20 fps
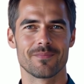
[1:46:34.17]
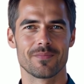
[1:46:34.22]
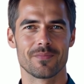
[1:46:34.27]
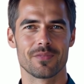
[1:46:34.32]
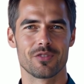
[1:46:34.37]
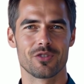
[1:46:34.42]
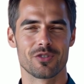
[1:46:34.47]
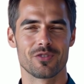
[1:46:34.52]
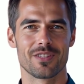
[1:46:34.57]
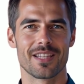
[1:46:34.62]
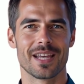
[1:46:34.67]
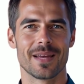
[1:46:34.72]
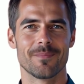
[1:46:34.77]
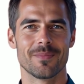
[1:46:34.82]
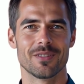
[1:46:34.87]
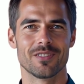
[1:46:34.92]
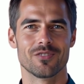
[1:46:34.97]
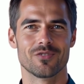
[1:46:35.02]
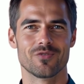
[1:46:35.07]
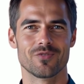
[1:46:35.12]
to
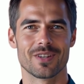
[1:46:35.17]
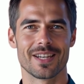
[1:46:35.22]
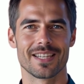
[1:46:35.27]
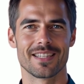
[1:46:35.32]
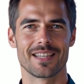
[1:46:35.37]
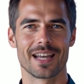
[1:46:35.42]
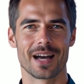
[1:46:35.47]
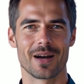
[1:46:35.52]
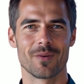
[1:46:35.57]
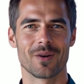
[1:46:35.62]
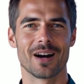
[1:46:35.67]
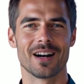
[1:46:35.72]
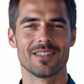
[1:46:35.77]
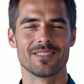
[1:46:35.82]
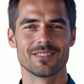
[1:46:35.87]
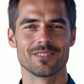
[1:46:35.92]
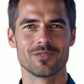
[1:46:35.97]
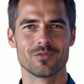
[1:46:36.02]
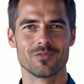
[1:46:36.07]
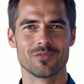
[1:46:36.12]
demonstrate how our
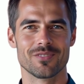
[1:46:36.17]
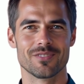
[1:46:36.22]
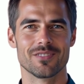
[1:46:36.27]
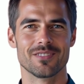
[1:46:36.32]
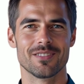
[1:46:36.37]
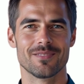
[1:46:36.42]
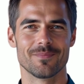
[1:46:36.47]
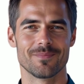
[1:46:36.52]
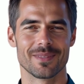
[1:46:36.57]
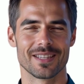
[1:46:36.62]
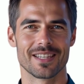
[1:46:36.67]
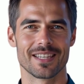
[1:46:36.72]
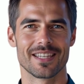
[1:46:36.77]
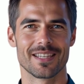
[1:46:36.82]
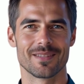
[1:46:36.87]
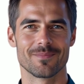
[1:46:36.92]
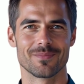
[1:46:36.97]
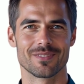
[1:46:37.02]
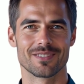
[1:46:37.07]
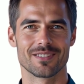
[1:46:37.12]
thoughts and
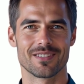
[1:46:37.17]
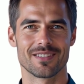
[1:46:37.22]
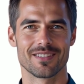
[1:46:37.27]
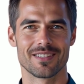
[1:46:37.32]
beliefs